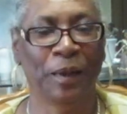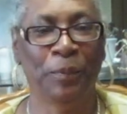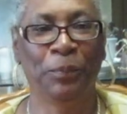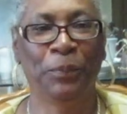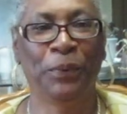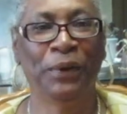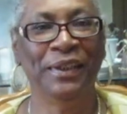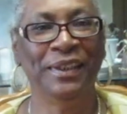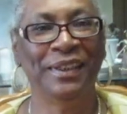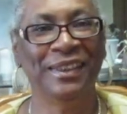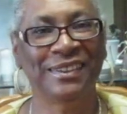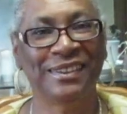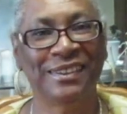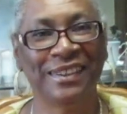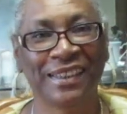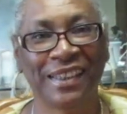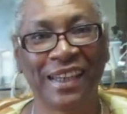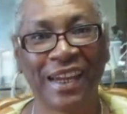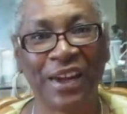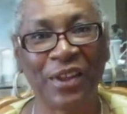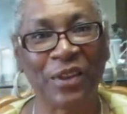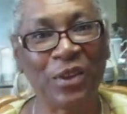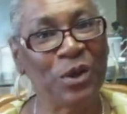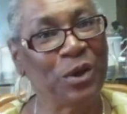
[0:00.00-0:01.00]
putting it
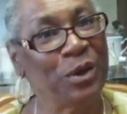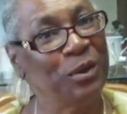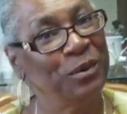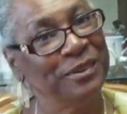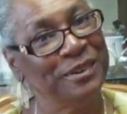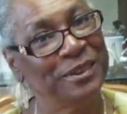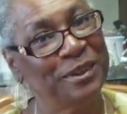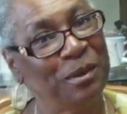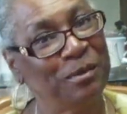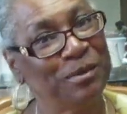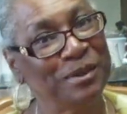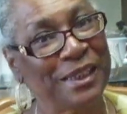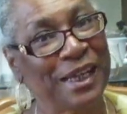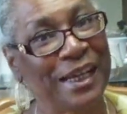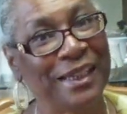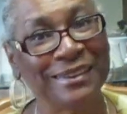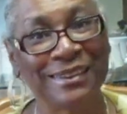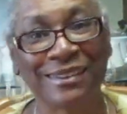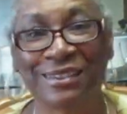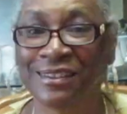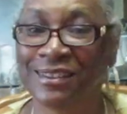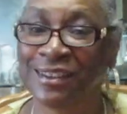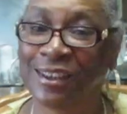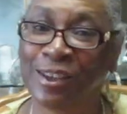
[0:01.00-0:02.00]
together
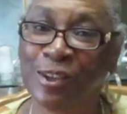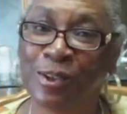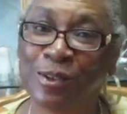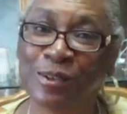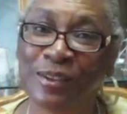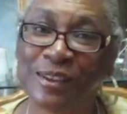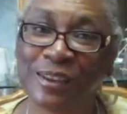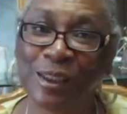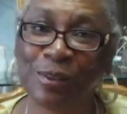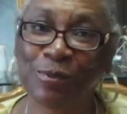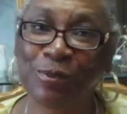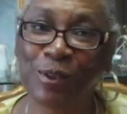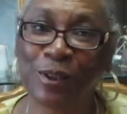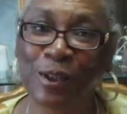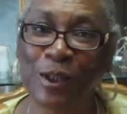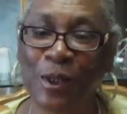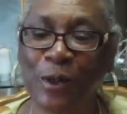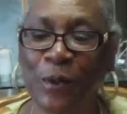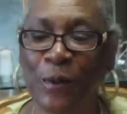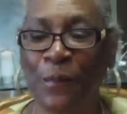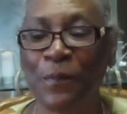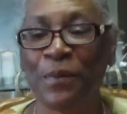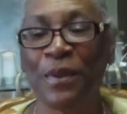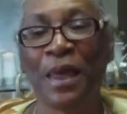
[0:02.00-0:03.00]
sometimes is a little
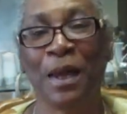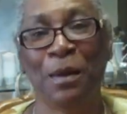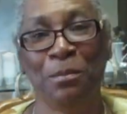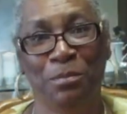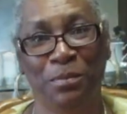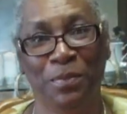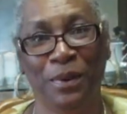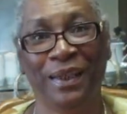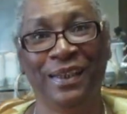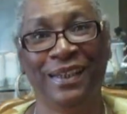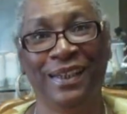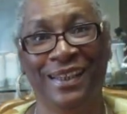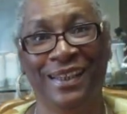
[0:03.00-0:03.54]
difficult, but